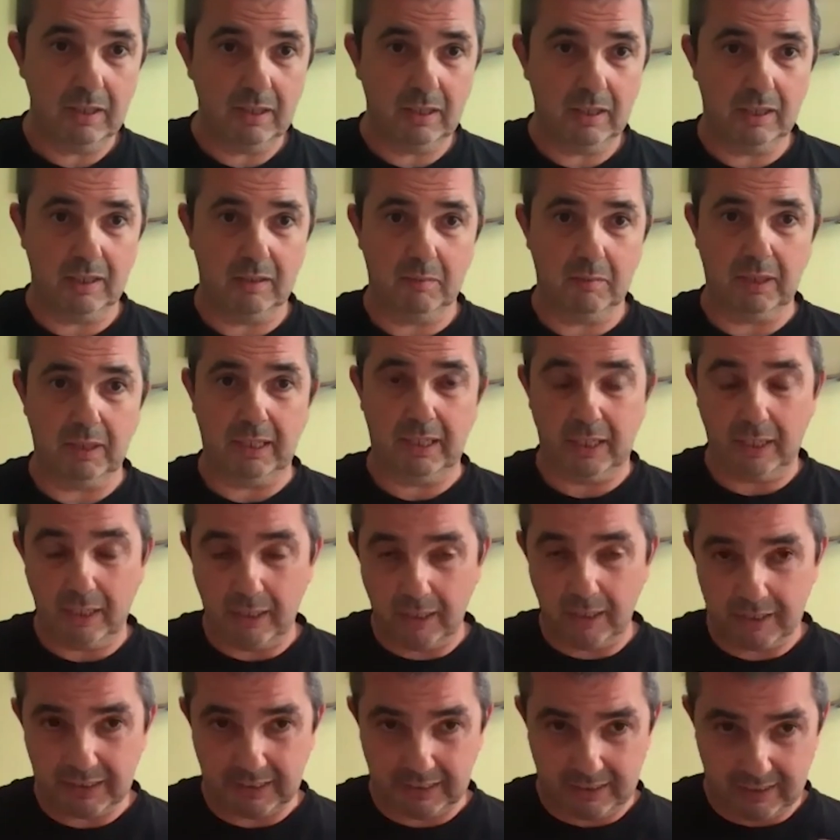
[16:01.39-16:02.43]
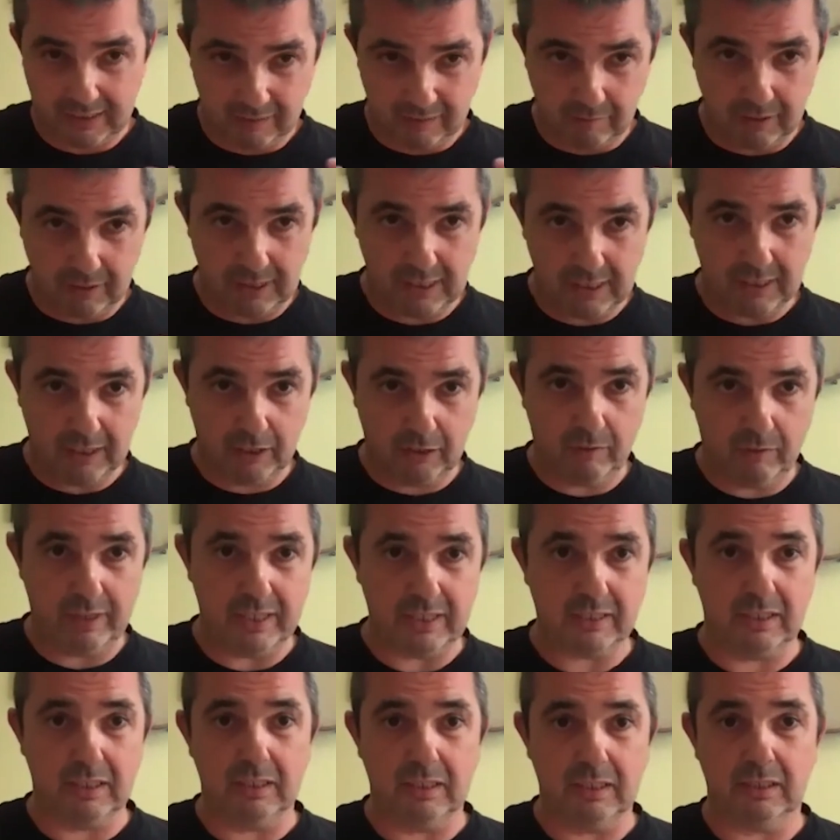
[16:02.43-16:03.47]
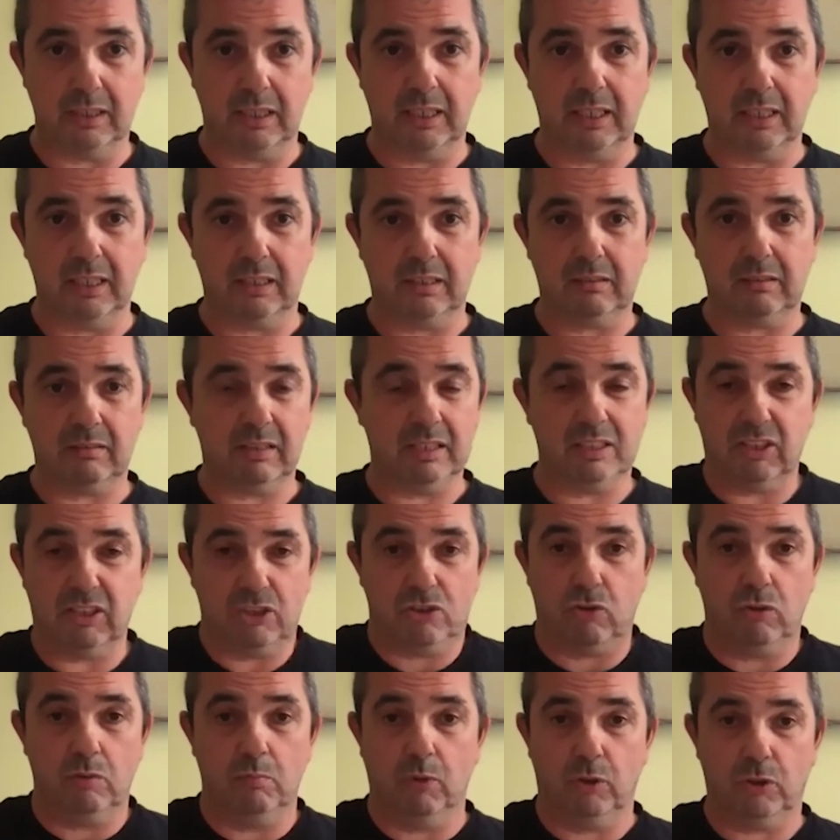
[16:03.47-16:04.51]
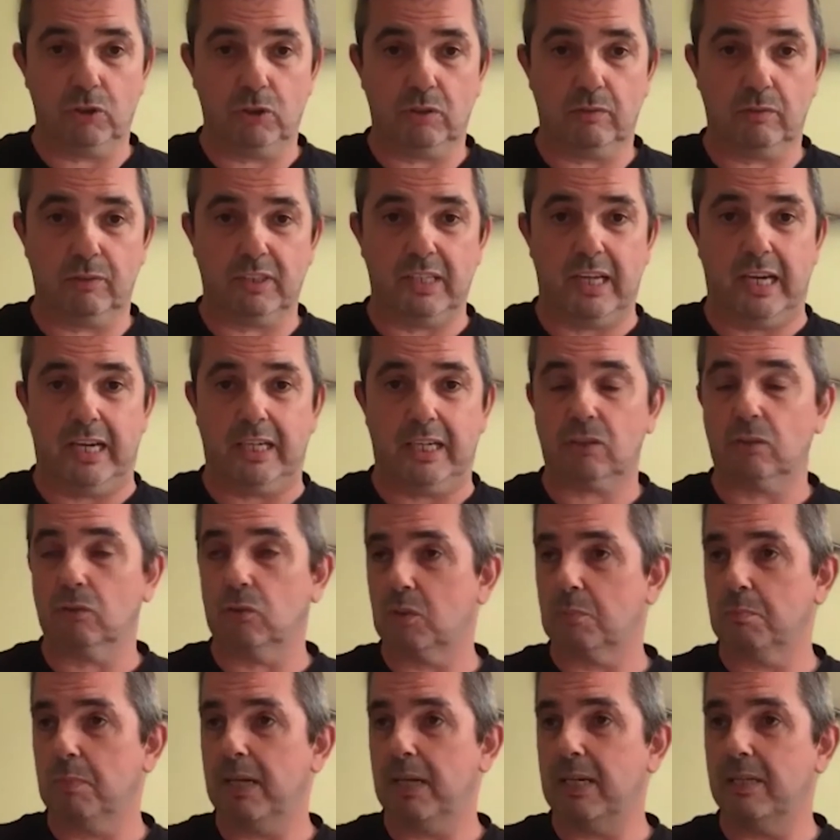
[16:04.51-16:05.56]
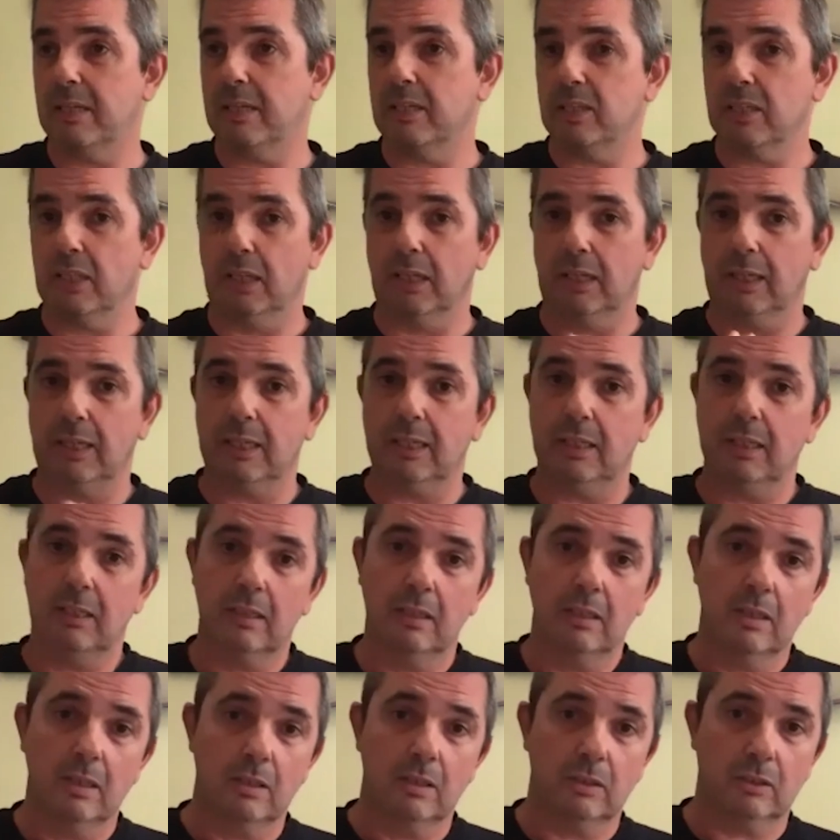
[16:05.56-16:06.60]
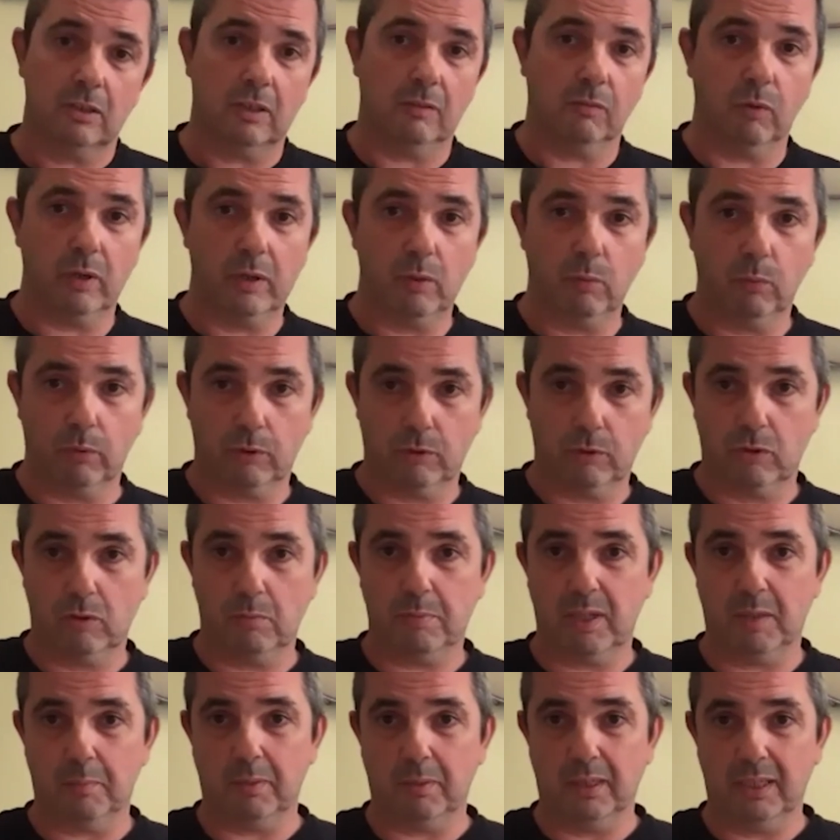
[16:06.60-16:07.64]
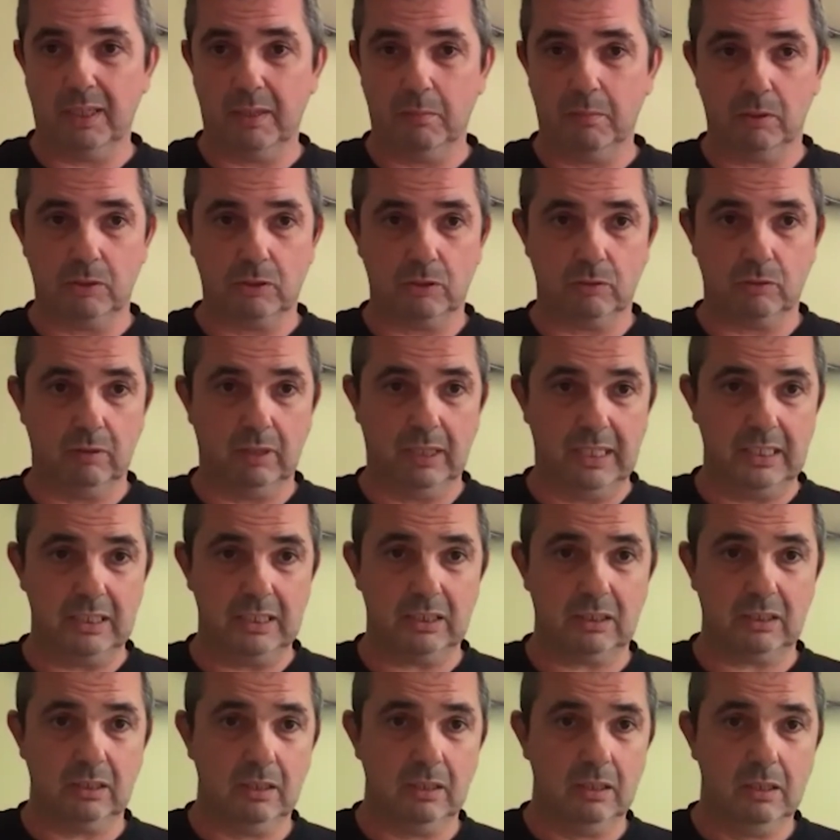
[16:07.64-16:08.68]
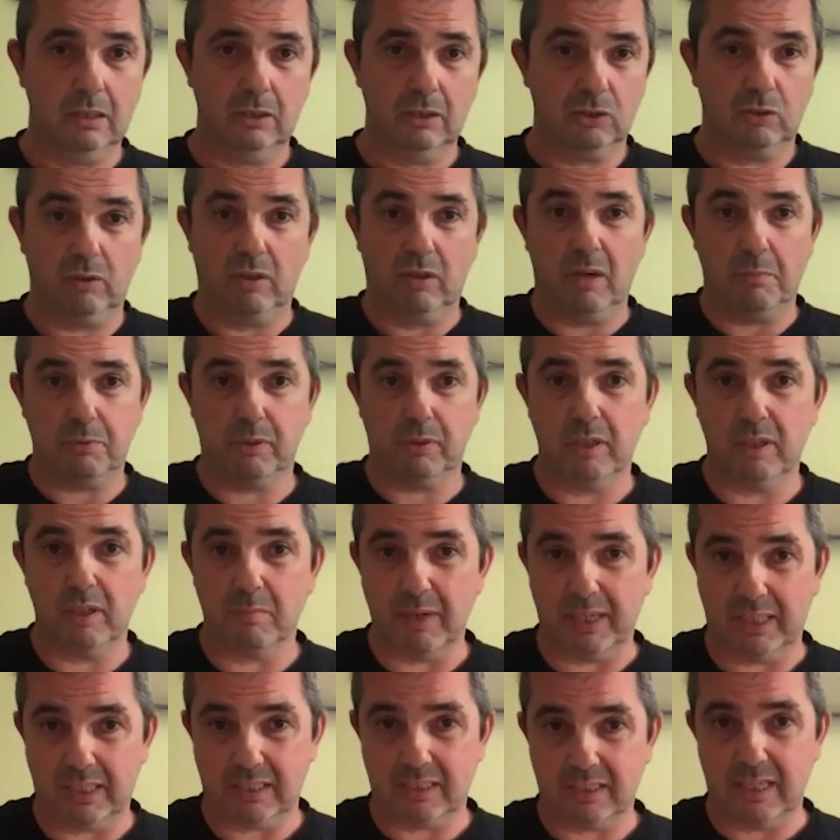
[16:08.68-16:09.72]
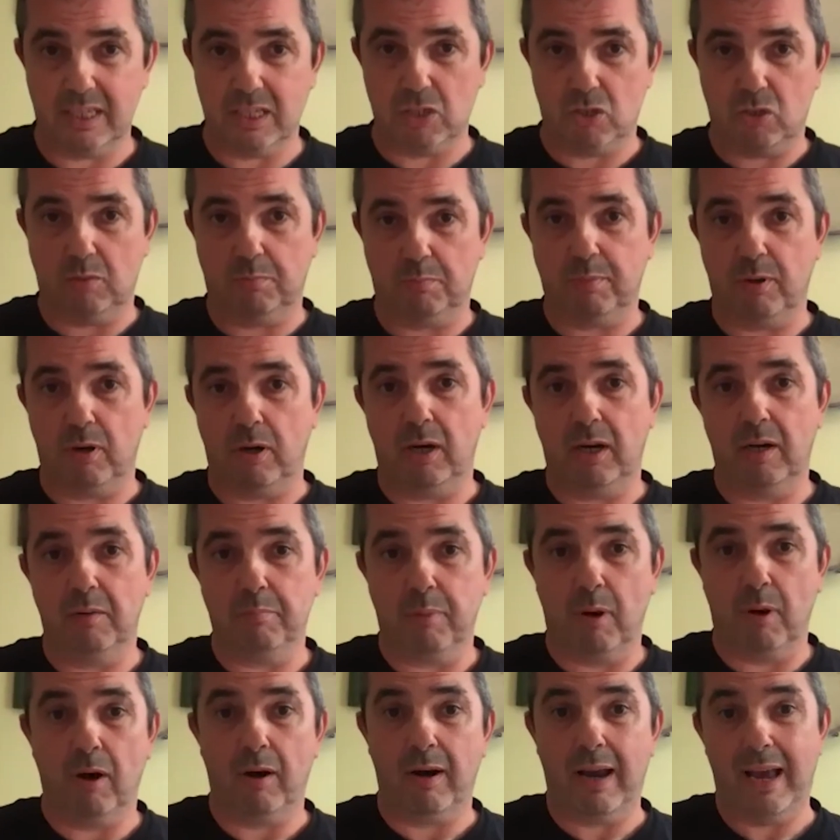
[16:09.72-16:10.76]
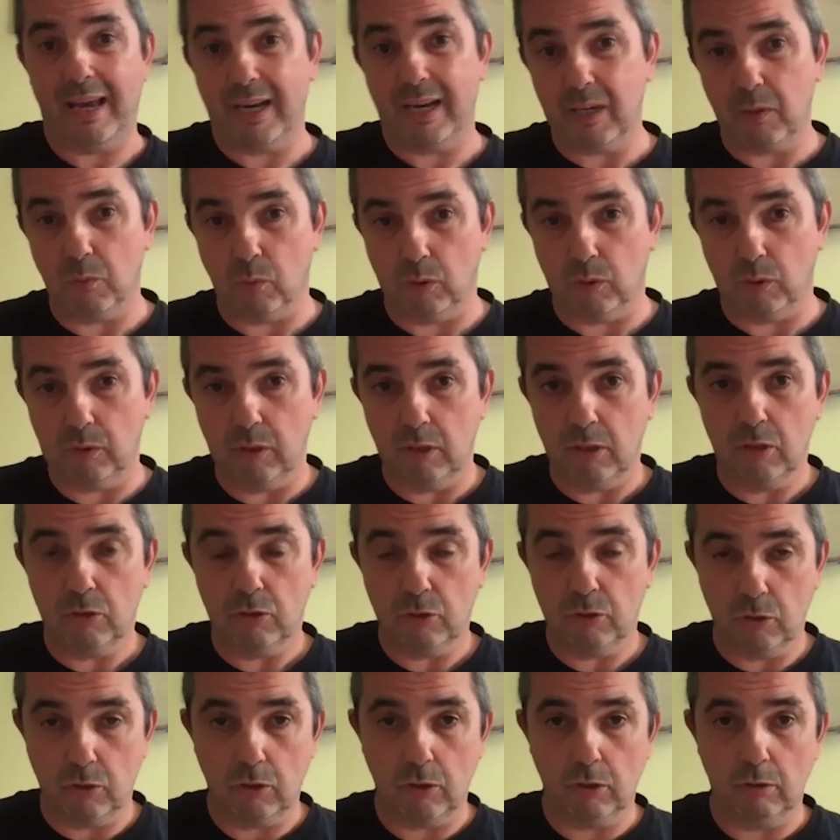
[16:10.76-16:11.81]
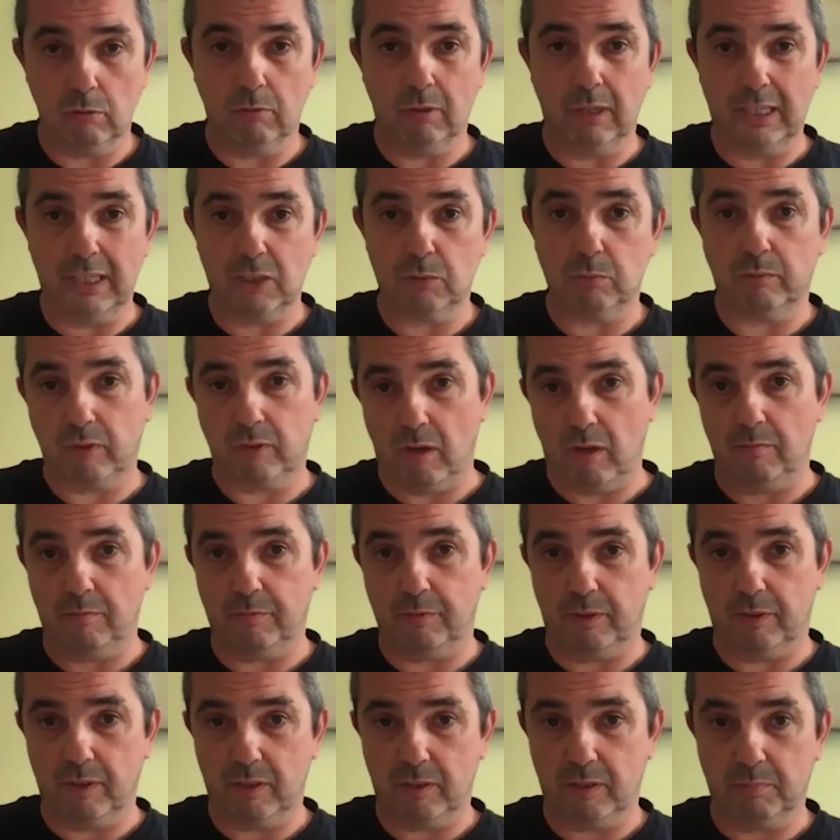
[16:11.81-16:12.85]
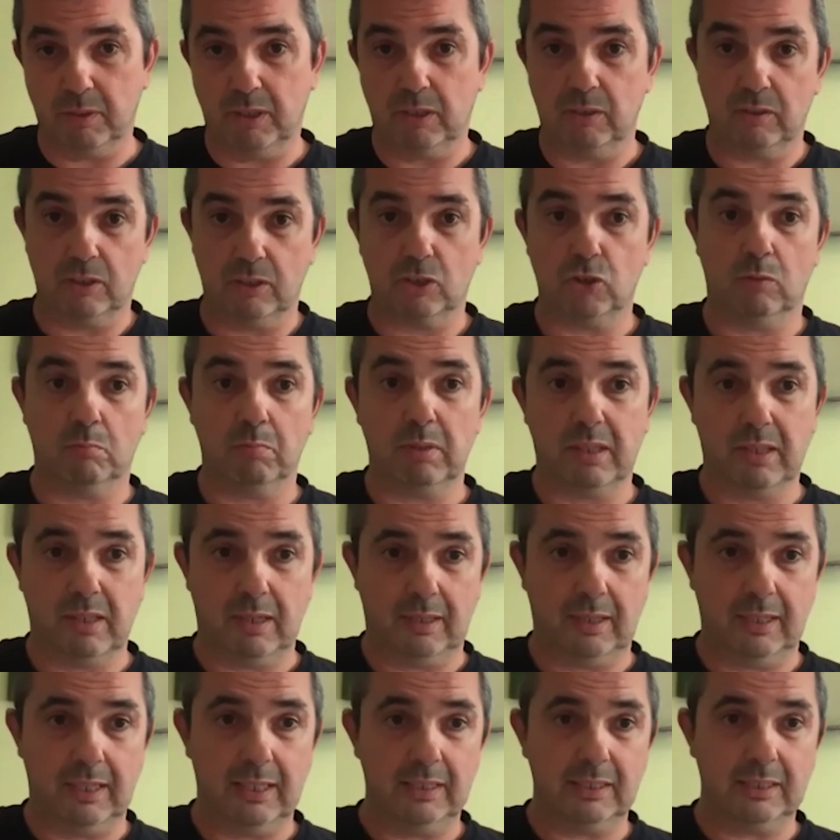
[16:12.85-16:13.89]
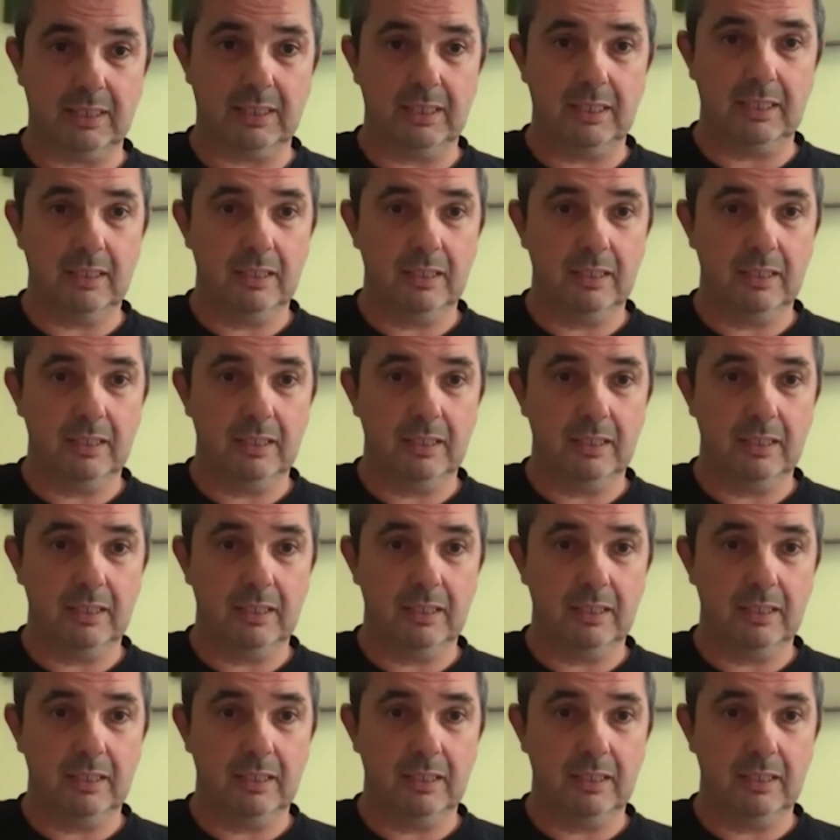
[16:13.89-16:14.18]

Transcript: And as activity increases, it's just too much of a tax on speed and agility to have only one or two people able to release. So it absolutely makes sense to empower anyone to do a release with confidence, because it should be that easy.